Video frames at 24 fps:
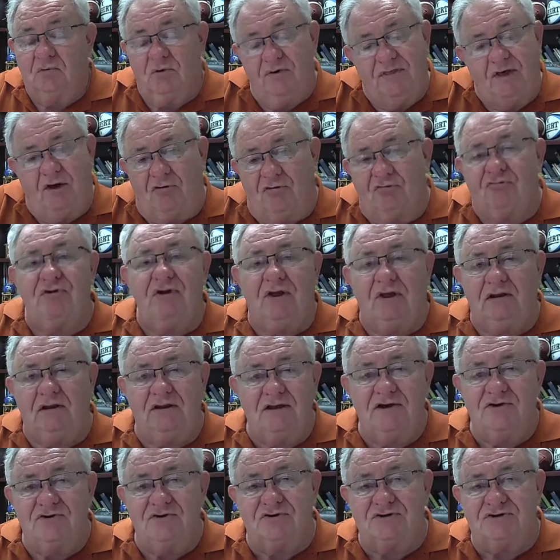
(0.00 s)
without
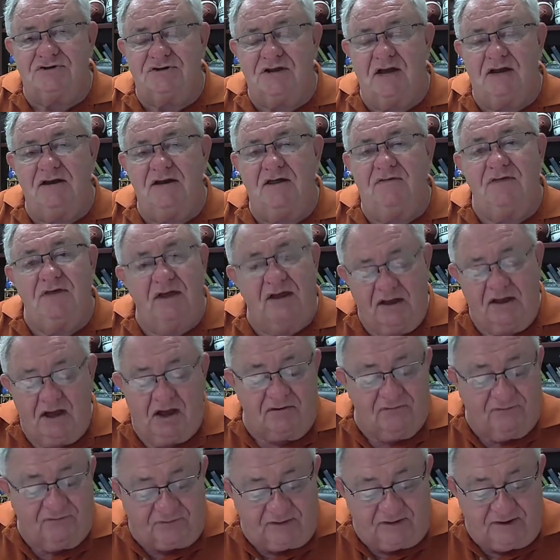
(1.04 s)
really understanding that
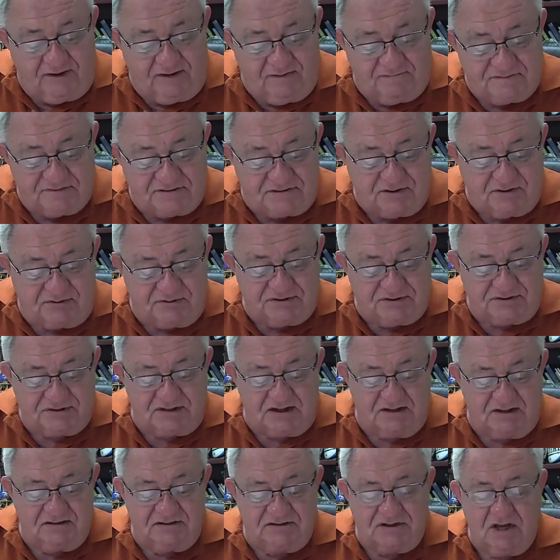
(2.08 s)
God forgives those
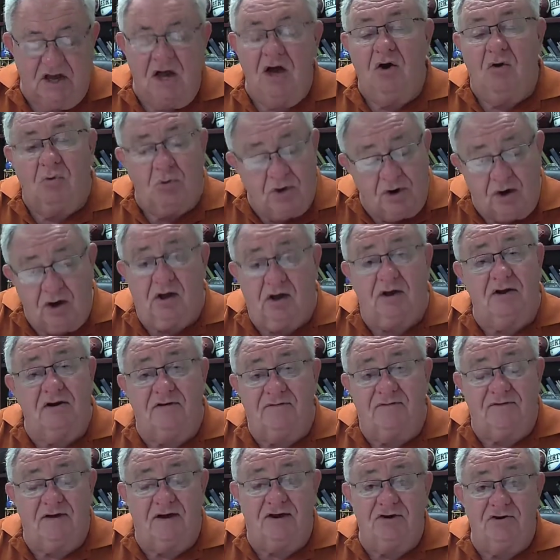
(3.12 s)
sins, we're not
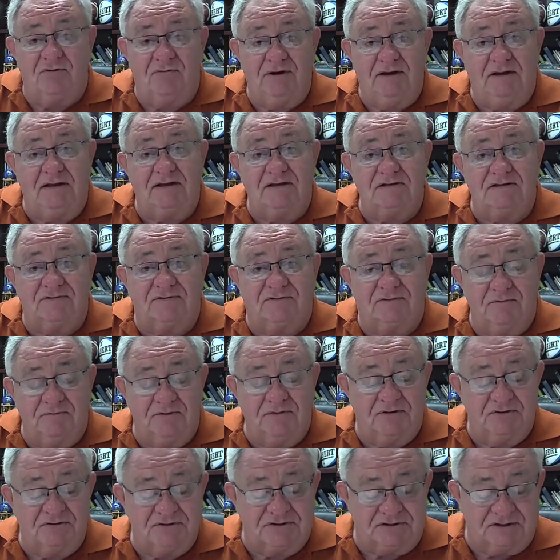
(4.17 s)
going to find a release
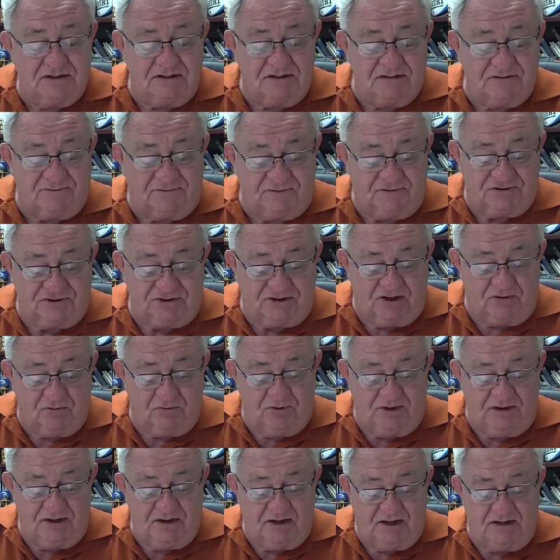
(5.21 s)
from those sins. 1
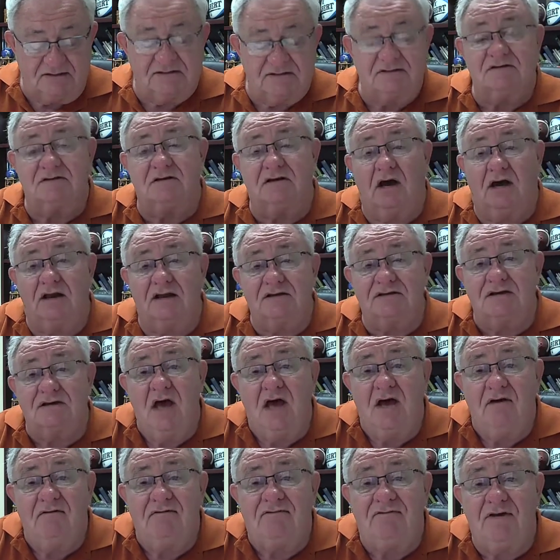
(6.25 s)
John 1 9 says, God is
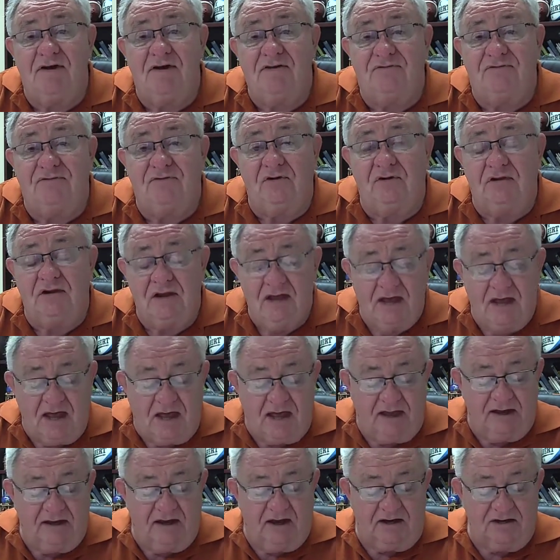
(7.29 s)
faithful
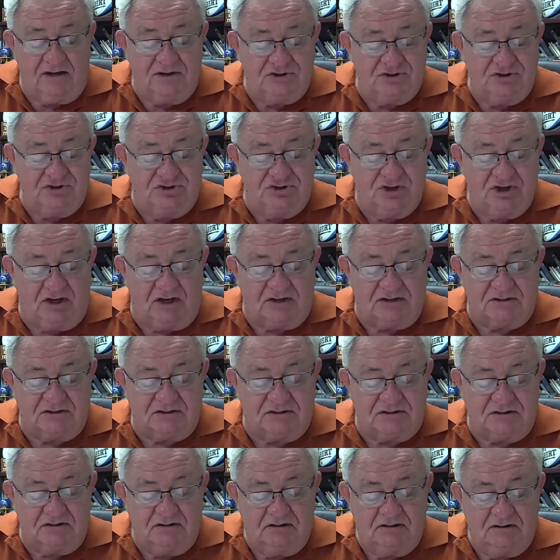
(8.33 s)
and God is
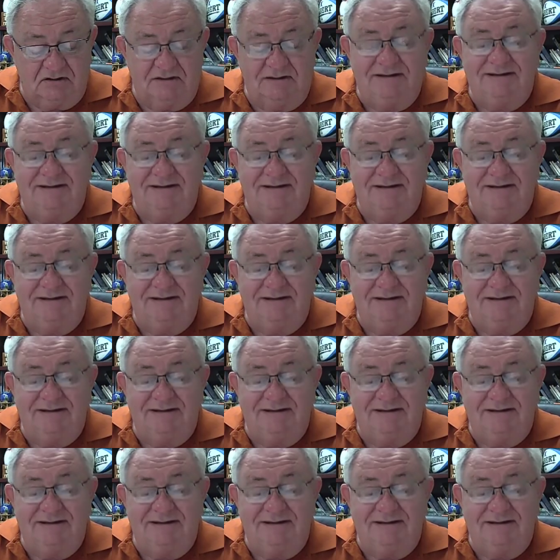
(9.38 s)
just.